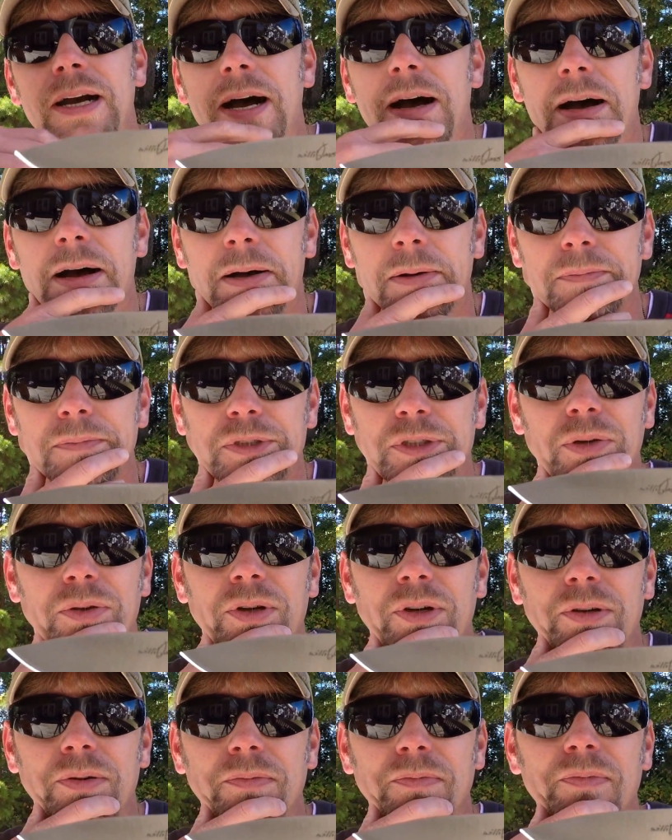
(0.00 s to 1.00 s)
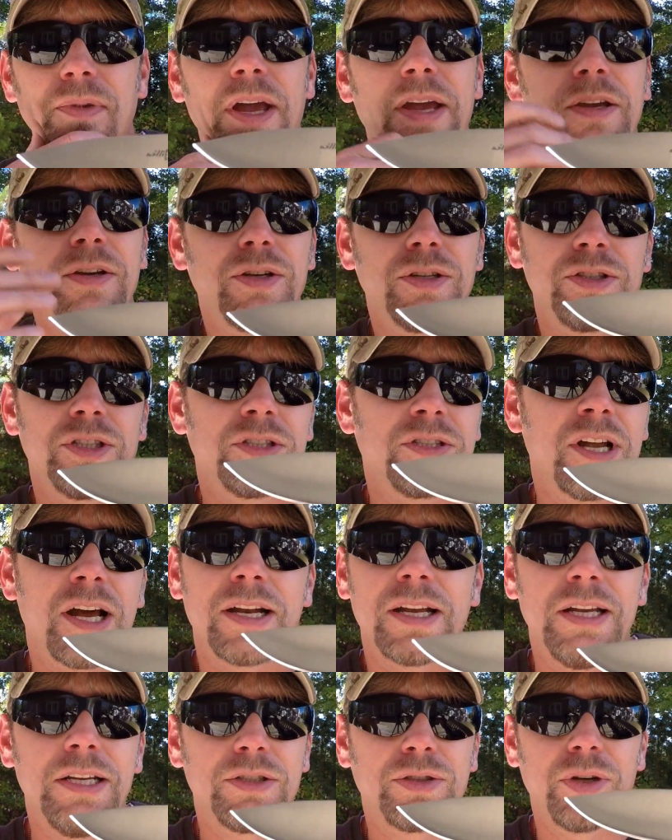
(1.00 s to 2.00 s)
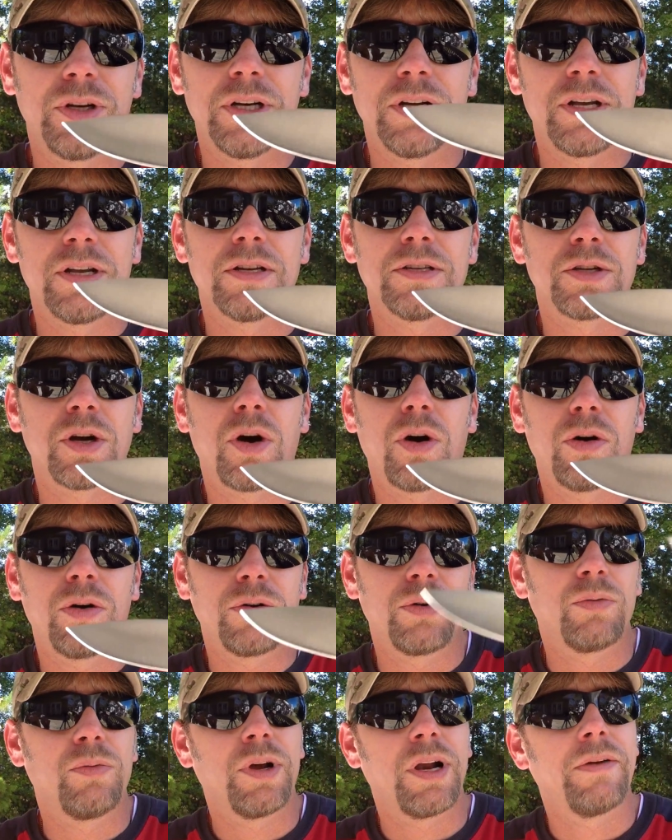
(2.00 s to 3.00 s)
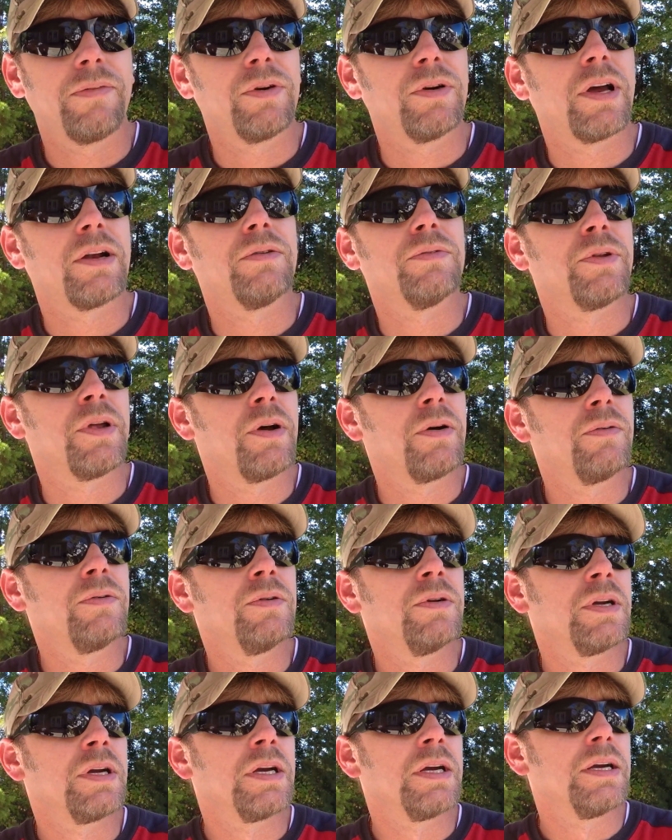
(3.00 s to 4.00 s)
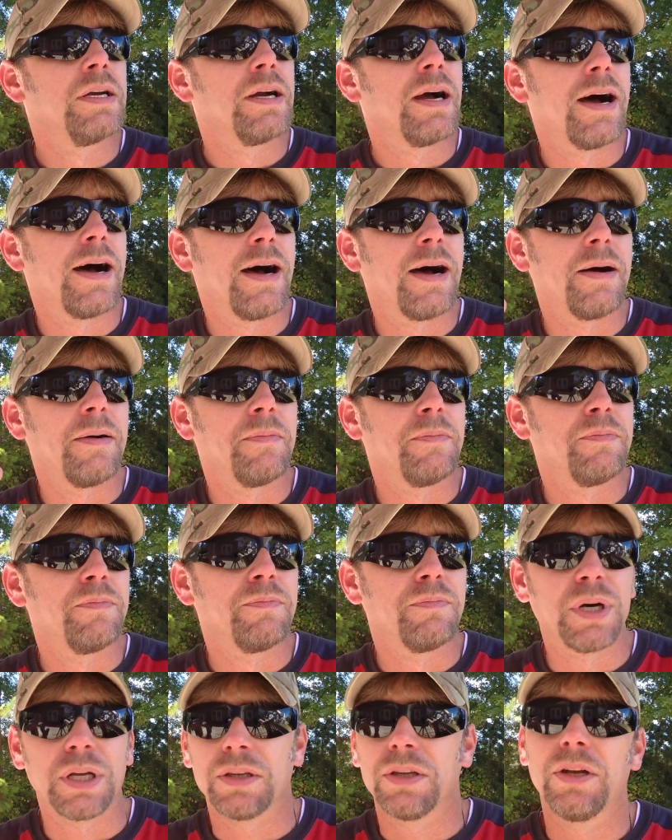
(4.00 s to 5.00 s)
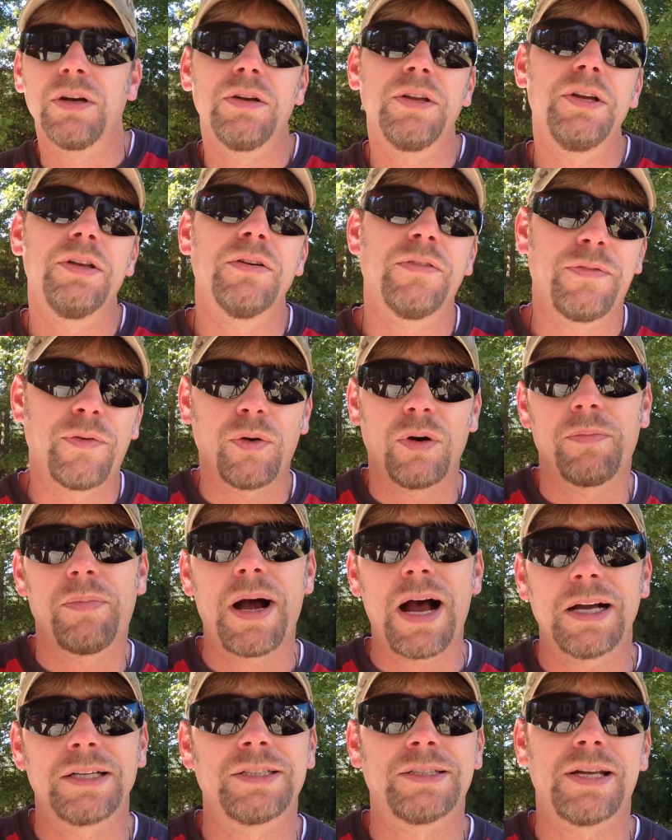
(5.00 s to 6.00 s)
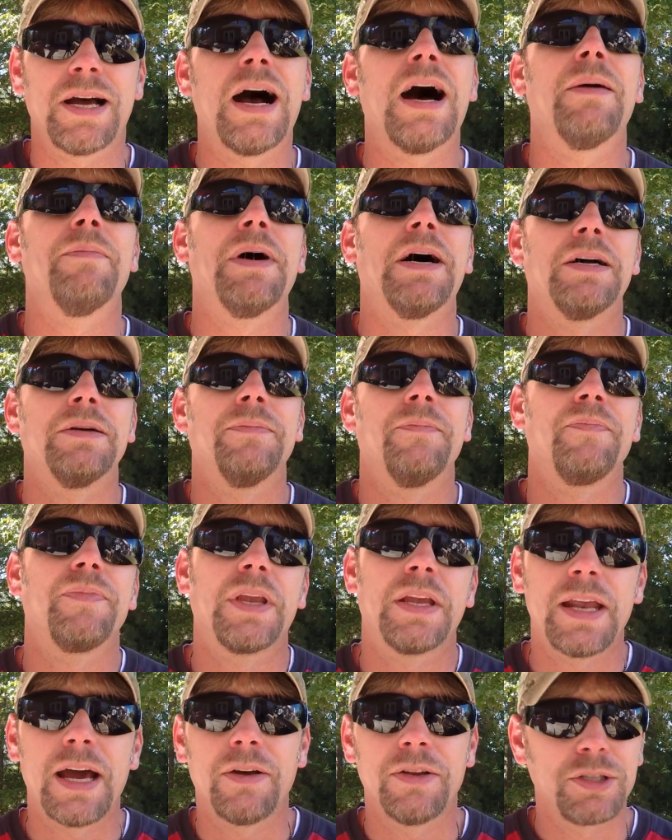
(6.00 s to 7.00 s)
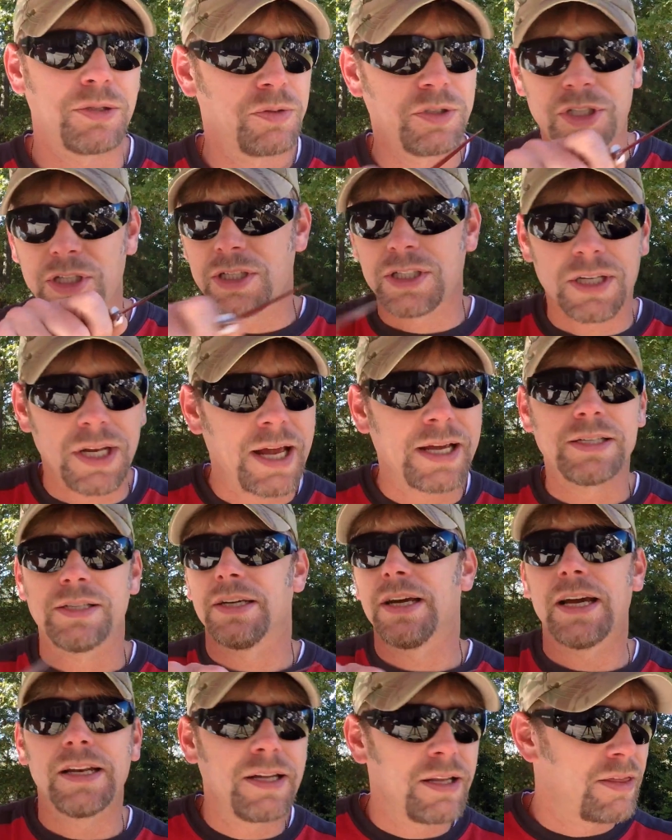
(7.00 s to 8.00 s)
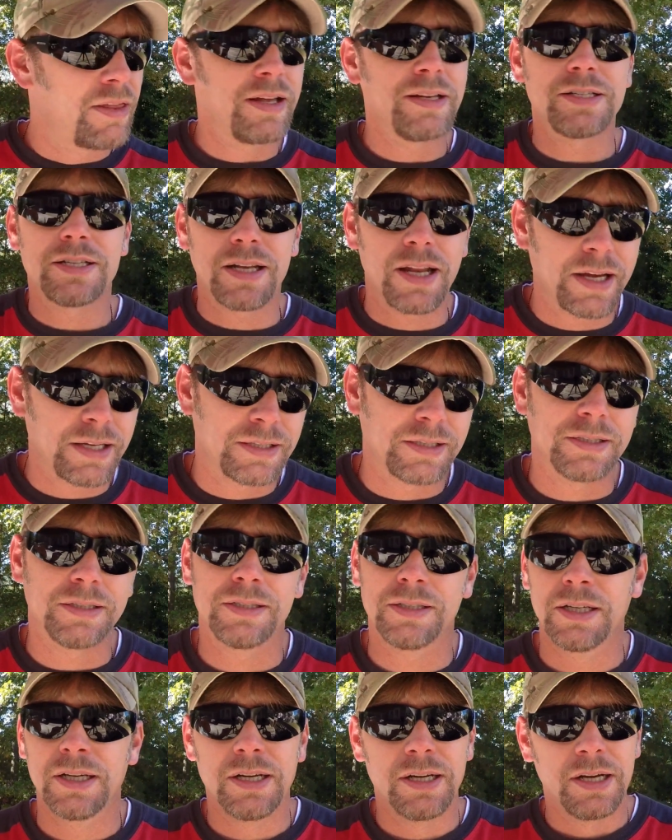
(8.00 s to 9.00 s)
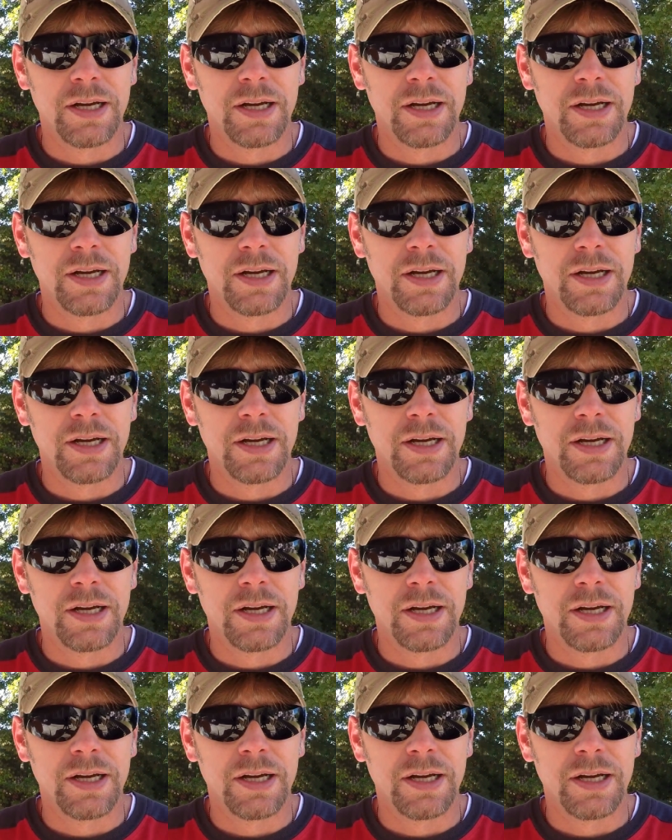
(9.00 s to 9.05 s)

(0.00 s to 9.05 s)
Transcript: So they could just not heat treated it as hard or whatever, I don't know. But literally the 4 box top, now this was just slicing, I did thin slices.